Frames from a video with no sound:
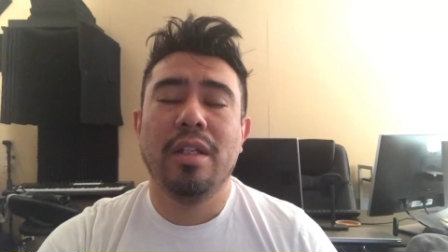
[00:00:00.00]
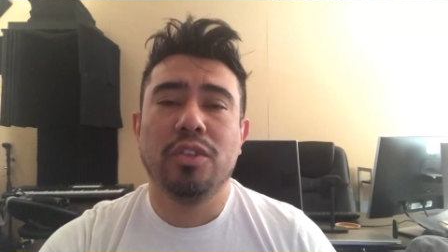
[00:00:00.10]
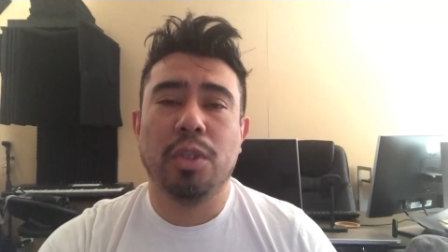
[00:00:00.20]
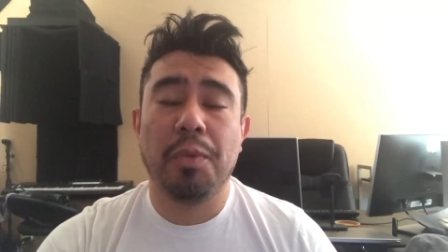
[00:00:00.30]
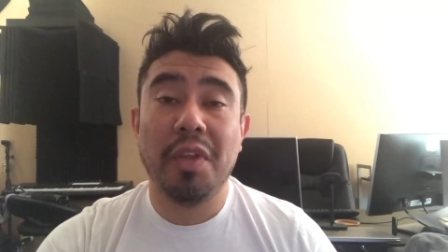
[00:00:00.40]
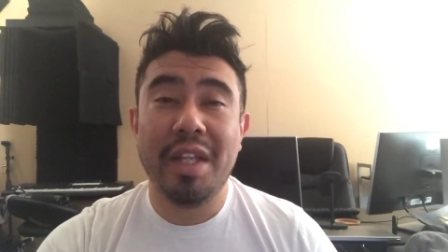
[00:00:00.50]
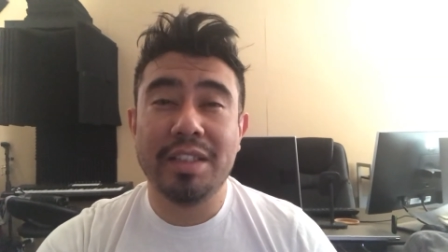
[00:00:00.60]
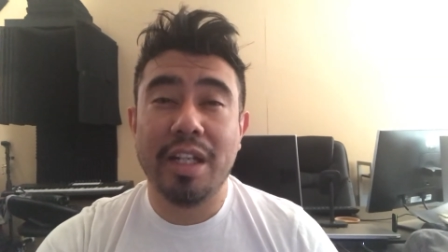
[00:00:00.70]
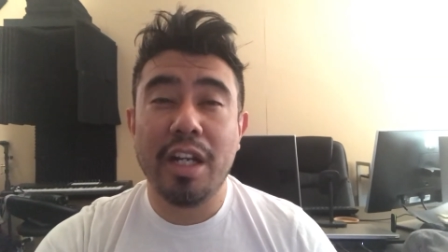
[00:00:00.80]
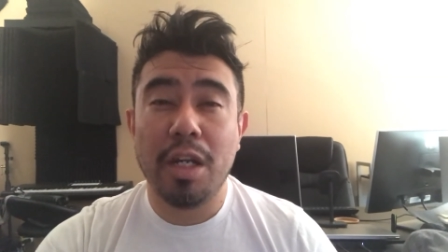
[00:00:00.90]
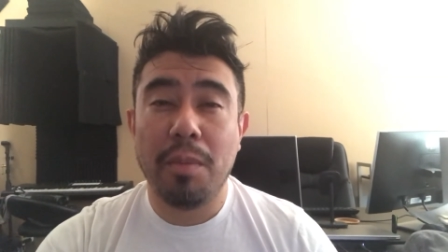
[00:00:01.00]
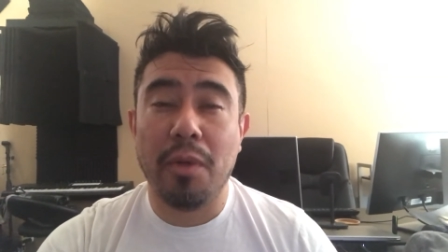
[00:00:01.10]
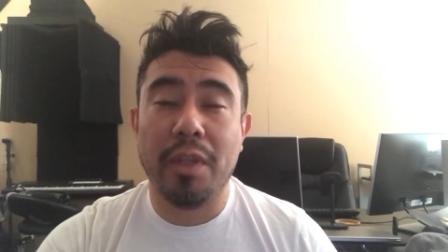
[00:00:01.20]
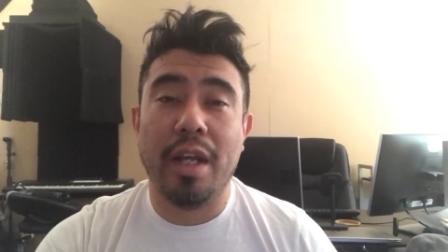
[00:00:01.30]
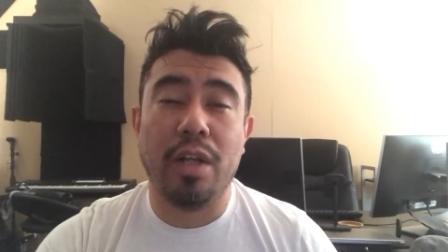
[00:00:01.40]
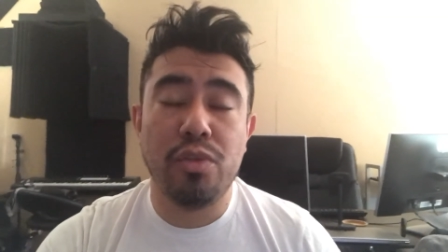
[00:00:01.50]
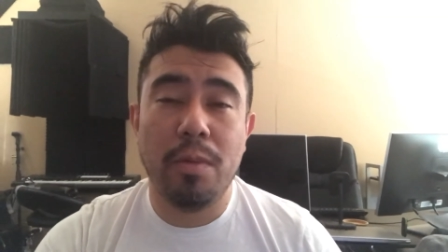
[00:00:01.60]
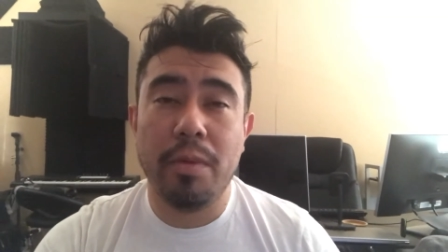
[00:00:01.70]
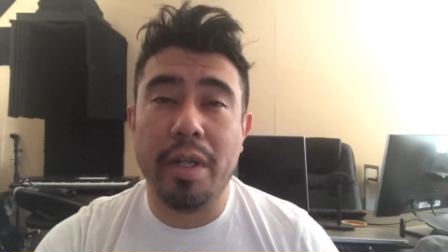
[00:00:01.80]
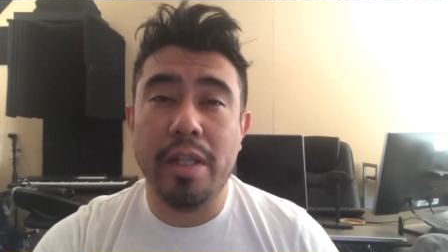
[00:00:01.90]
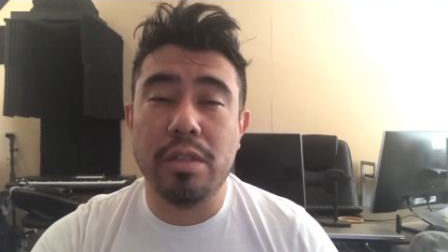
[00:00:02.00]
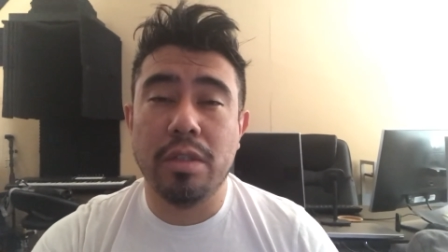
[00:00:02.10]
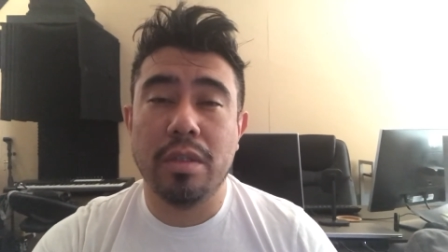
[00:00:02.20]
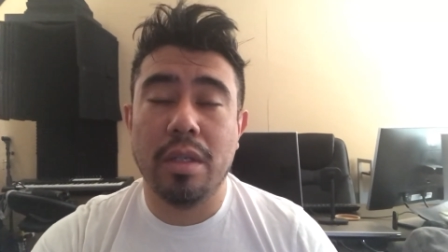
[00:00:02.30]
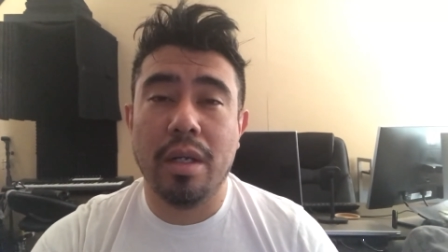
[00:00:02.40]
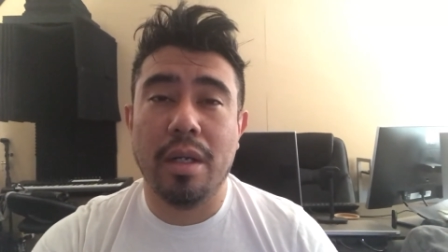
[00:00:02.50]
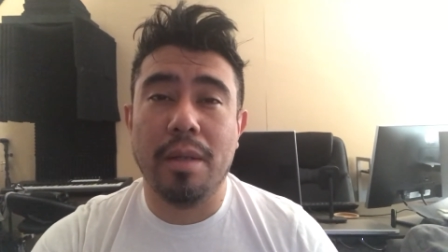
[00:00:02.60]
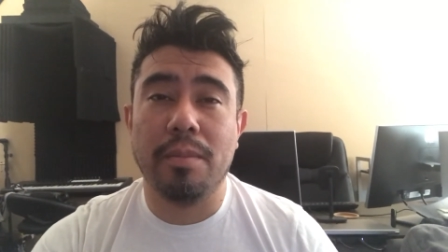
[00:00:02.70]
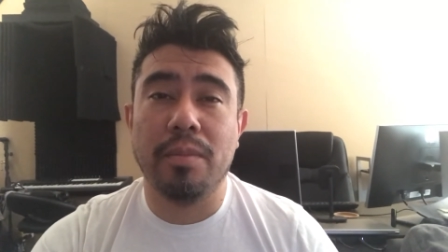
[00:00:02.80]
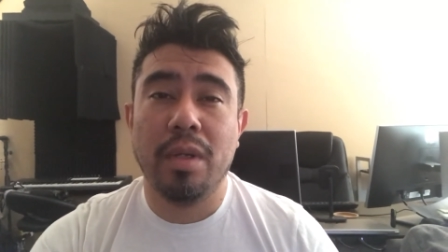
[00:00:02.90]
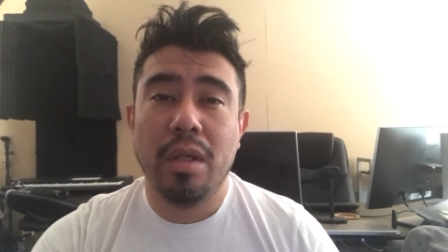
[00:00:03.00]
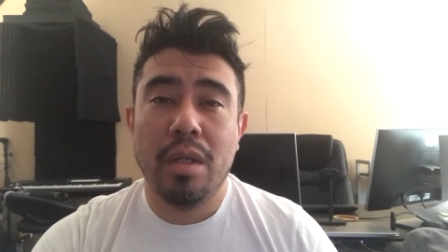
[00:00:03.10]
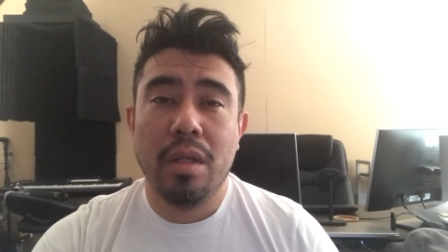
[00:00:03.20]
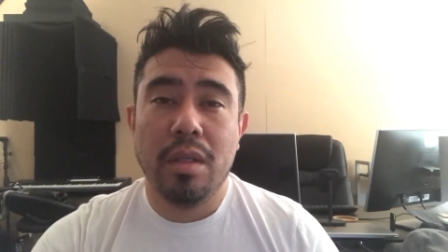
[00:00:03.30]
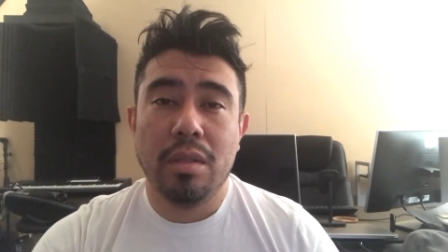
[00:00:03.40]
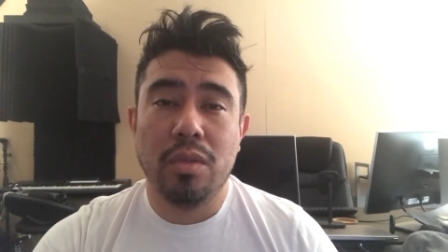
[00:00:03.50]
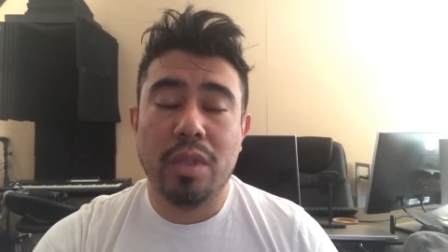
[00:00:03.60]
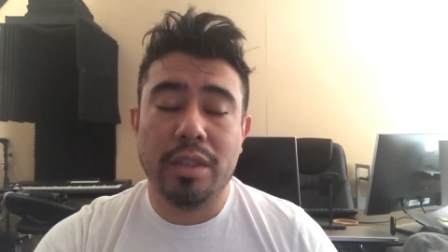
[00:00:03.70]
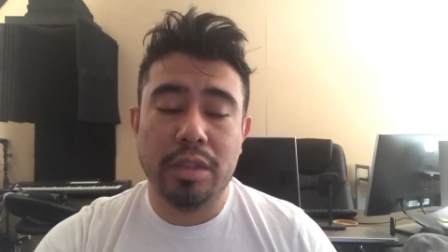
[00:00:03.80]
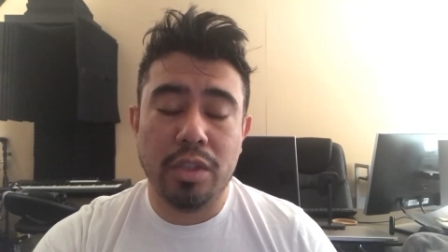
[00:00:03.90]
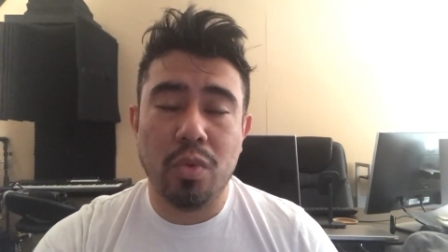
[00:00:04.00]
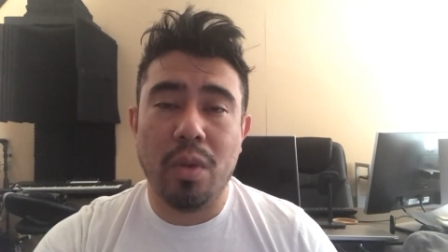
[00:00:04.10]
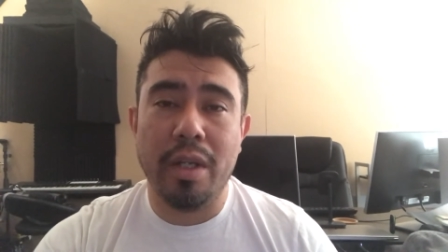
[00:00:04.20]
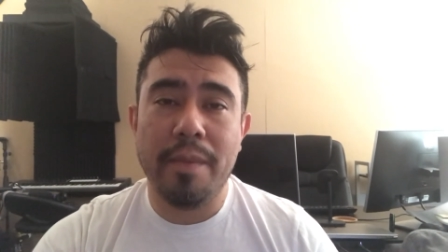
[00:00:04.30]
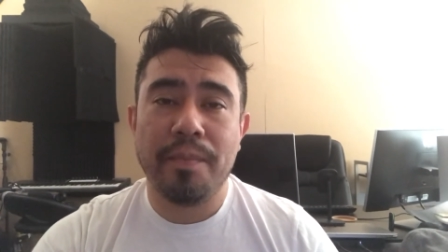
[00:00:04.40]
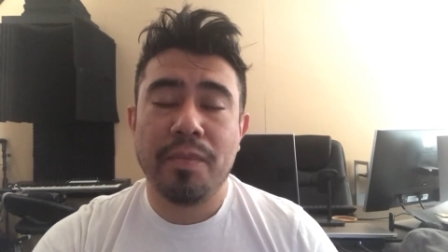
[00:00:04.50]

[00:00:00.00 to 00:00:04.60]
So I'm really excited about that, October eighth, um, two thousand twenty.